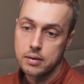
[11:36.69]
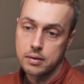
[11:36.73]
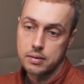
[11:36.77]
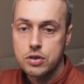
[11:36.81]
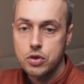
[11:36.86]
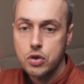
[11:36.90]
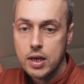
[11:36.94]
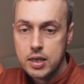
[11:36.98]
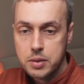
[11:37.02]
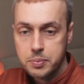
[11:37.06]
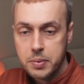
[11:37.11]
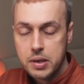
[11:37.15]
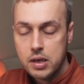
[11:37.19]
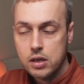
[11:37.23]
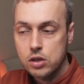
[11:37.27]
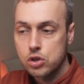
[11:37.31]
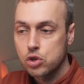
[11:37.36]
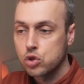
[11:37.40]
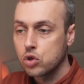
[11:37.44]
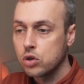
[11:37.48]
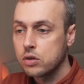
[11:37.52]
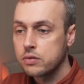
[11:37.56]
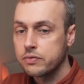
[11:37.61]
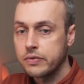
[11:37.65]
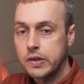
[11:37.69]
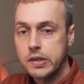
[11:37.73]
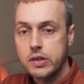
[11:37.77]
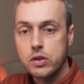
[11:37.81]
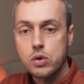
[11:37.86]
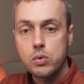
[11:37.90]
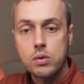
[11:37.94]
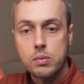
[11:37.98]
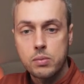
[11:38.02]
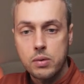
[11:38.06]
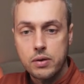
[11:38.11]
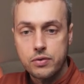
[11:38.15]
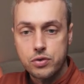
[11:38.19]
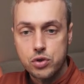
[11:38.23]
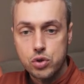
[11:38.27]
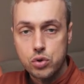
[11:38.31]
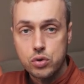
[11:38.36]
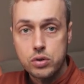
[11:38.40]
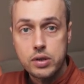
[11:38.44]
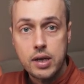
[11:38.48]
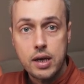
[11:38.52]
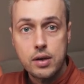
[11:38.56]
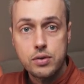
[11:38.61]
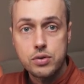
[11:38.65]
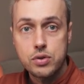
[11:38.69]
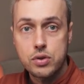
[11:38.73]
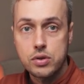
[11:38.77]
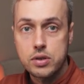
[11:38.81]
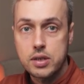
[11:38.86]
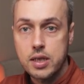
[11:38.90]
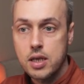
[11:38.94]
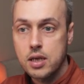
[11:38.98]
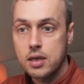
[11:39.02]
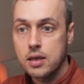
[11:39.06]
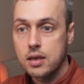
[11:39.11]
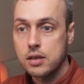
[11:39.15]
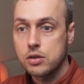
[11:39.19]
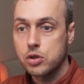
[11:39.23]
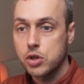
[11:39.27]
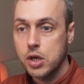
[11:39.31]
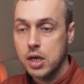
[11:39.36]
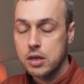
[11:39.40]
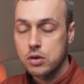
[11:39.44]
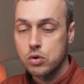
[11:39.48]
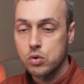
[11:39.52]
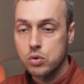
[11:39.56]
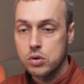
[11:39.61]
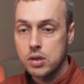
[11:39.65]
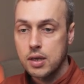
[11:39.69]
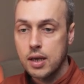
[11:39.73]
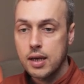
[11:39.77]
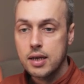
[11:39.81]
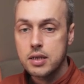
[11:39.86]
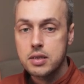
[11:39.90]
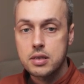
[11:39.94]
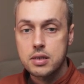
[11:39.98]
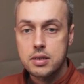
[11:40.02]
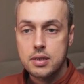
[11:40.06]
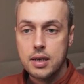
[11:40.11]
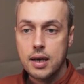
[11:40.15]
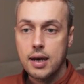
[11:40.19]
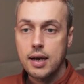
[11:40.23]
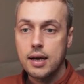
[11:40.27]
So that's been a short video where we've shown how to take Django tests